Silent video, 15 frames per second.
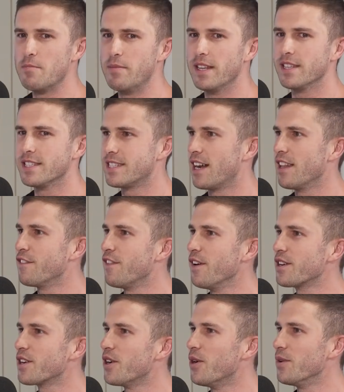me a bit at the start of the
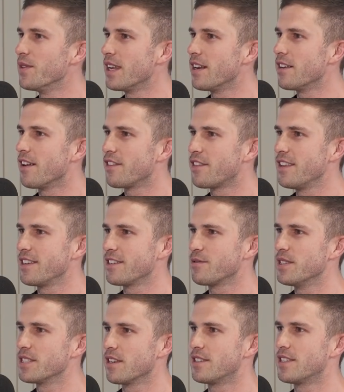phone call. And then I think
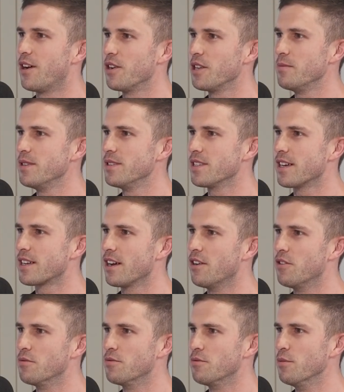once I told him, he was like,
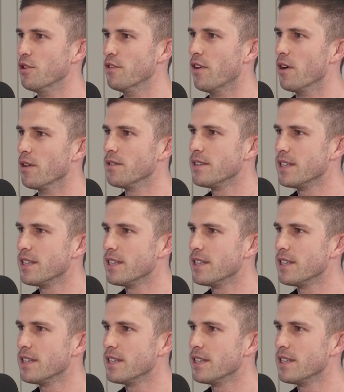oh, we'll move on.